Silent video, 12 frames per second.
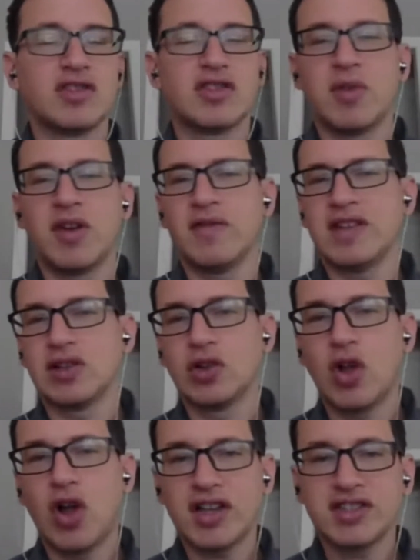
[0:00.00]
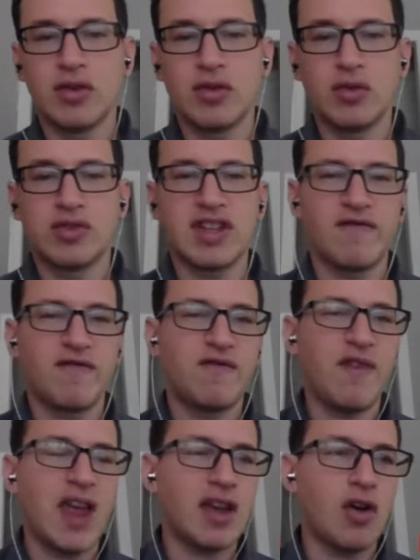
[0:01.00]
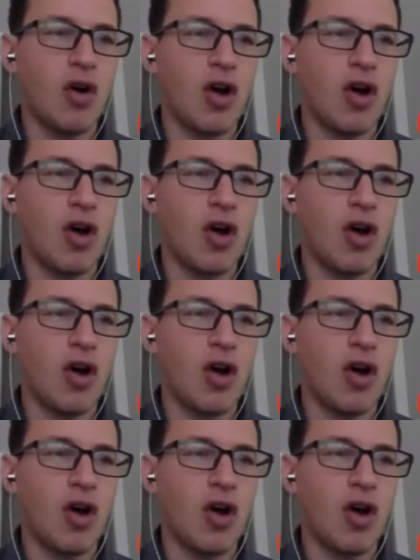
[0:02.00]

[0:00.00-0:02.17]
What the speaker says: so many of these lawsuits and fake